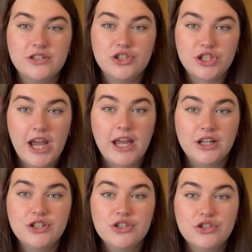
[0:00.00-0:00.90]

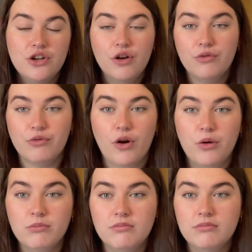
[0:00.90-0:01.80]
change
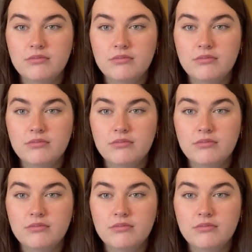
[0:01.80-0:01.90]
from